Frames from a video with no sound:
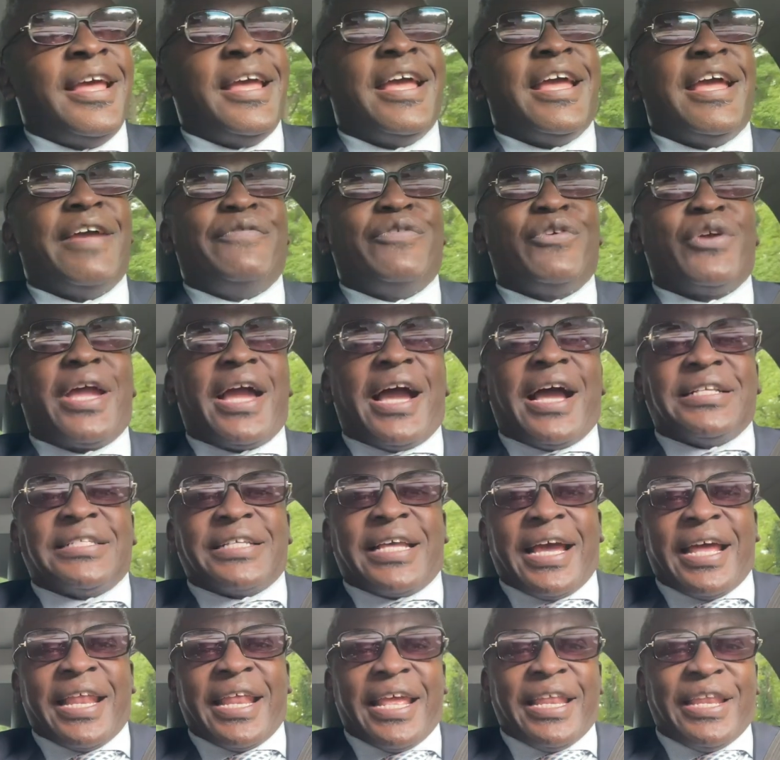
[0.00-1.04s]
If you guys
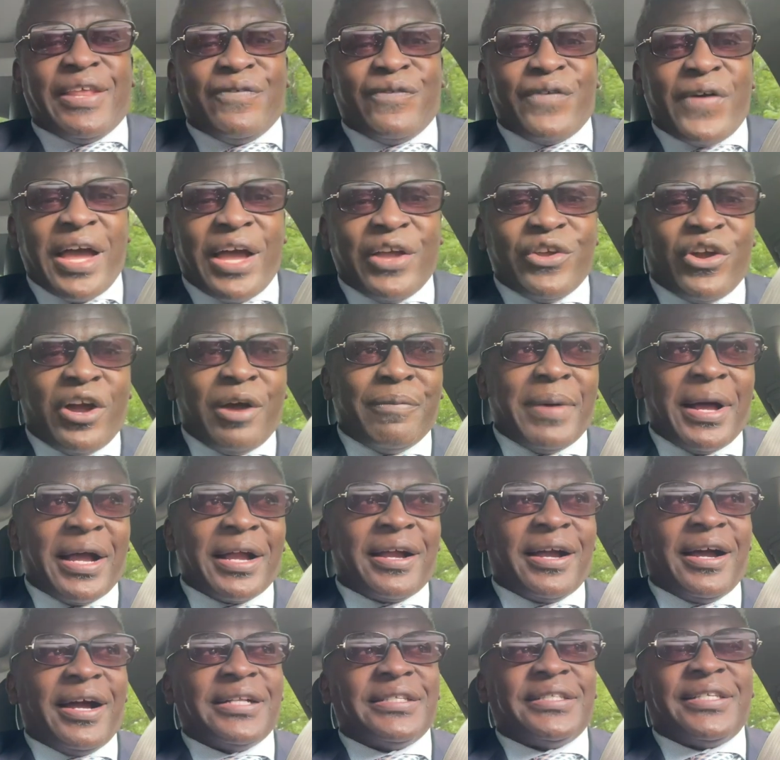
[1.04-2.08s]
got any value out of my
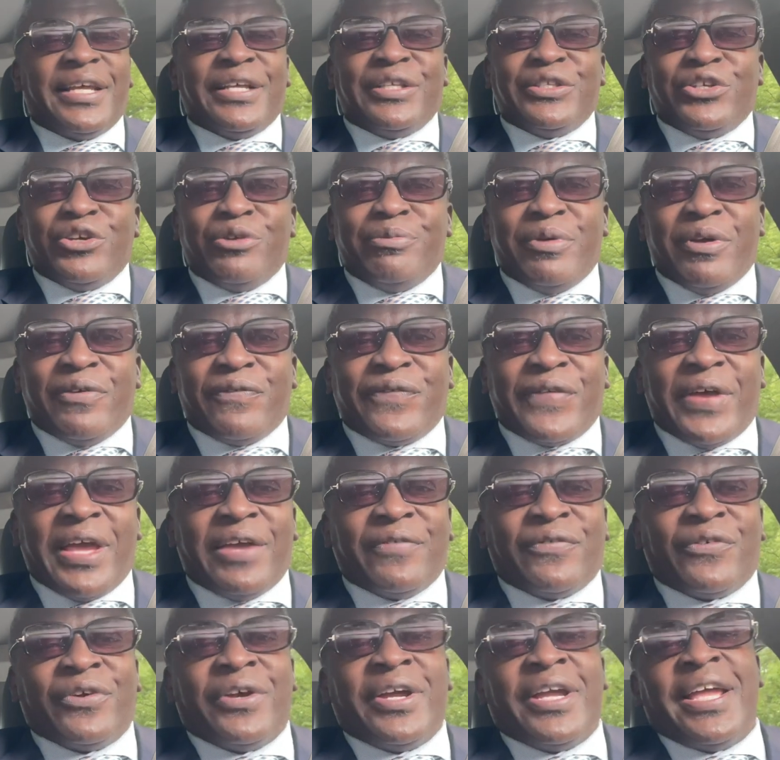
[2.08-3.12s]
content, do me a
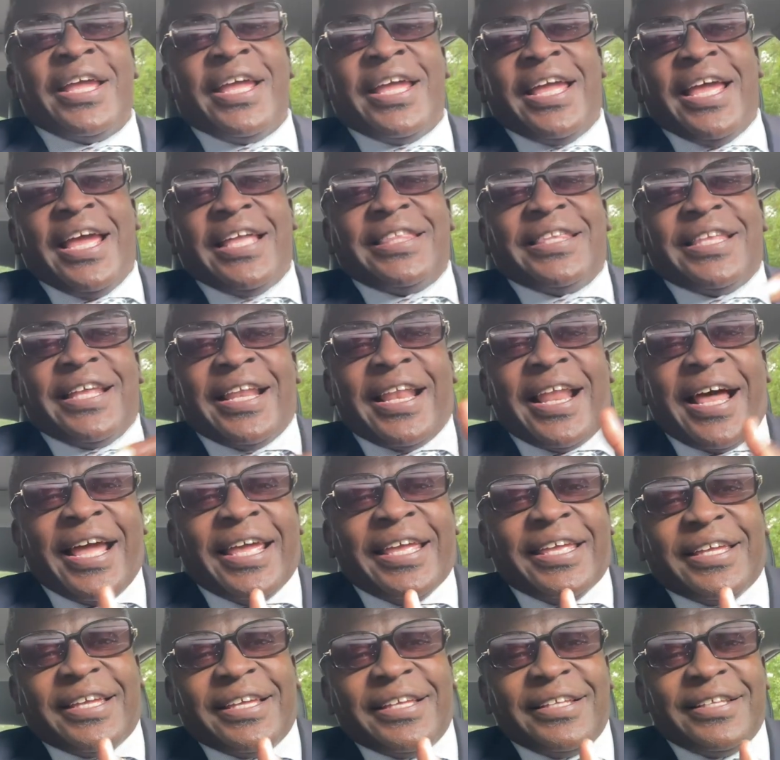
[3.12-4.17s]
favor. Hit the
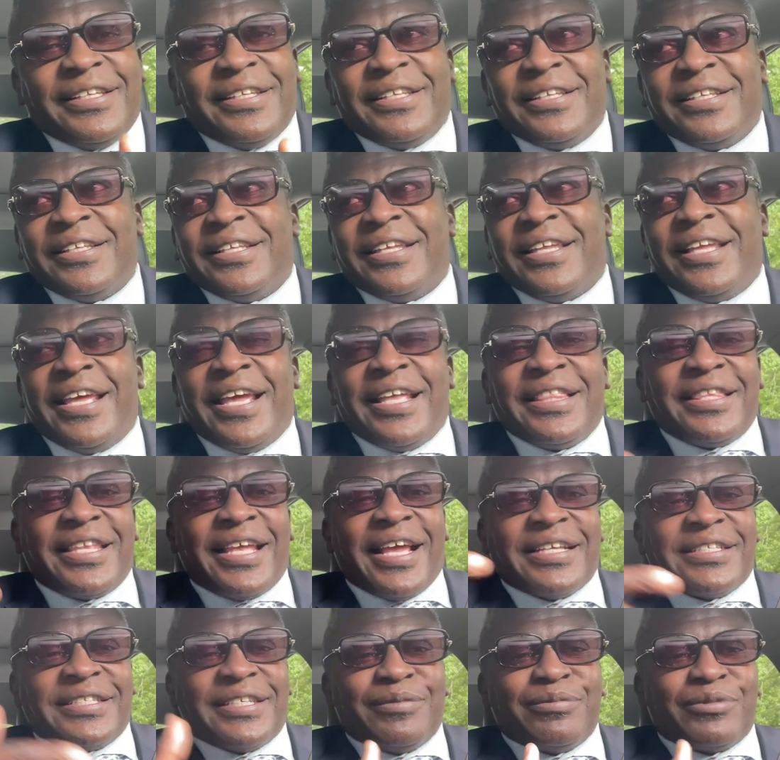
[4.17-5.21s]
like, hit
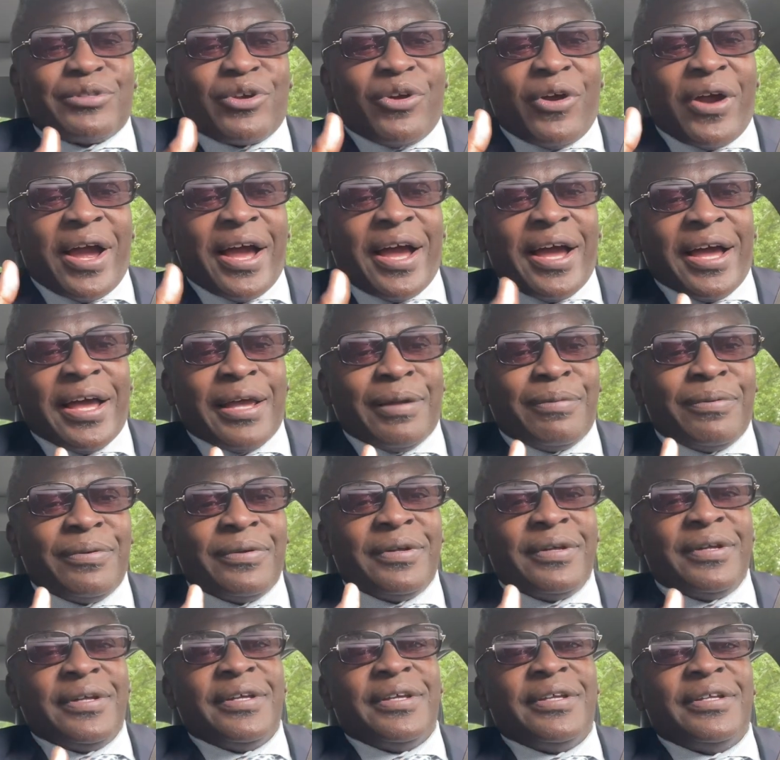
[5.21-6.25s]
that subscribe.
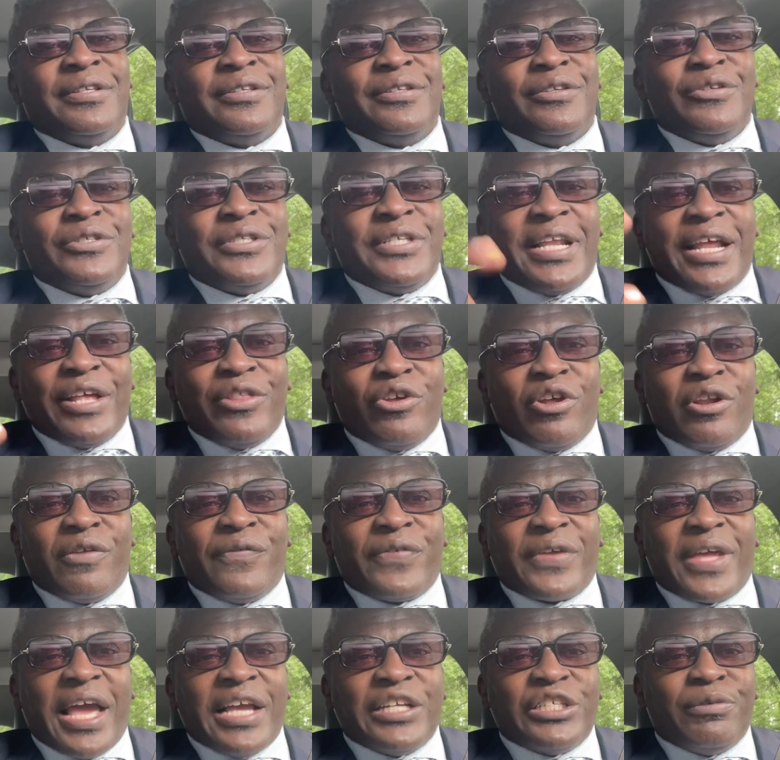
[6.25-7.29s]
You see that
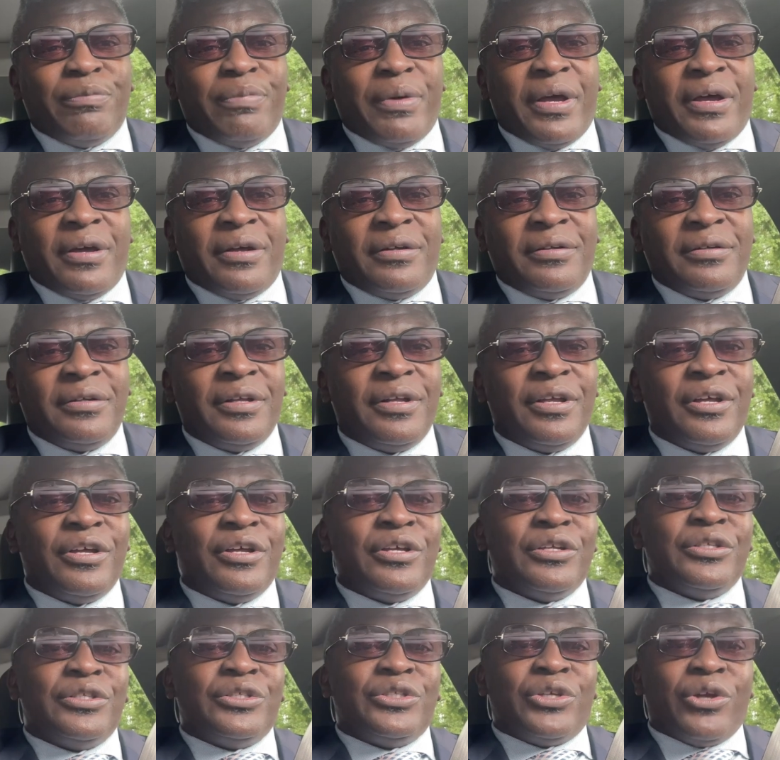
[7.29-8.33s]
notification bell?
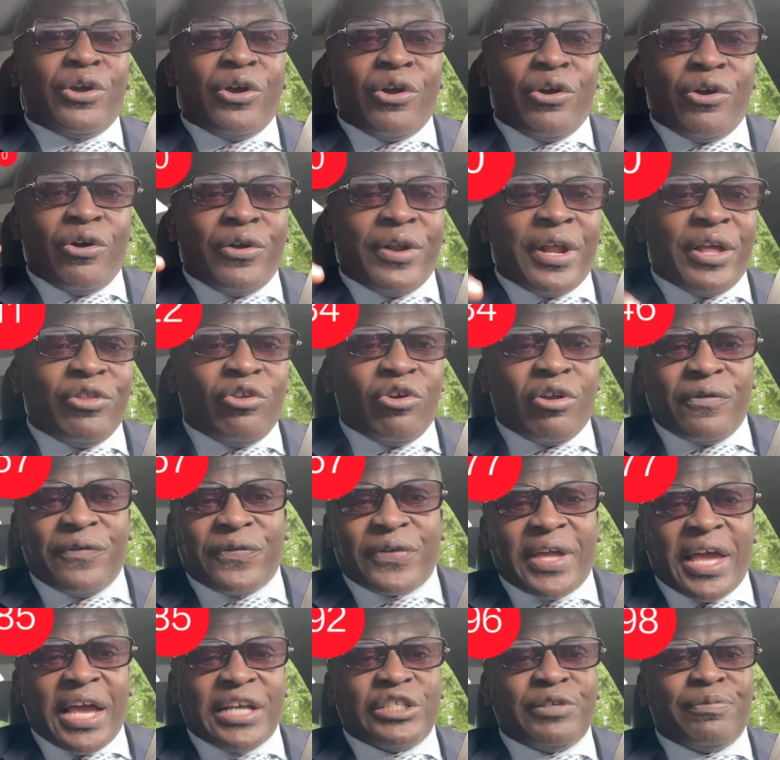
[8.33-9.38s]
Turn on that
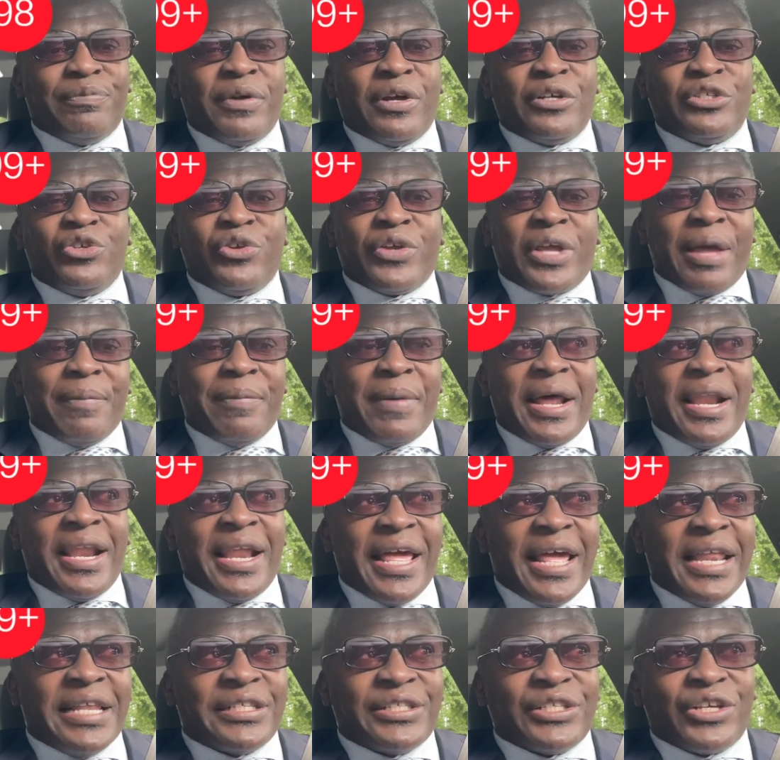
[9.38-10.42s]
notification bell so you get my
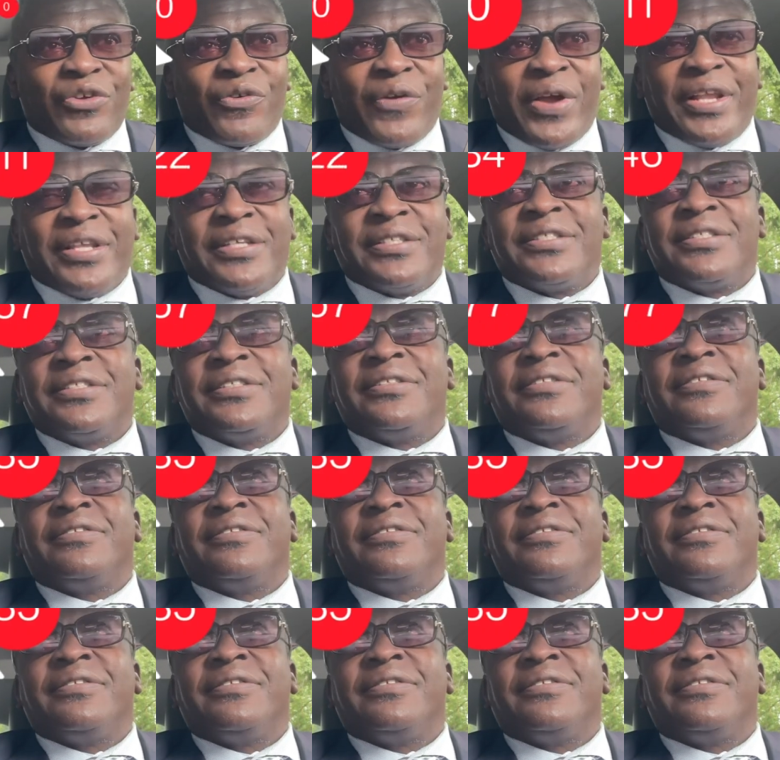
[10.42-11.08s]
latest and greatest.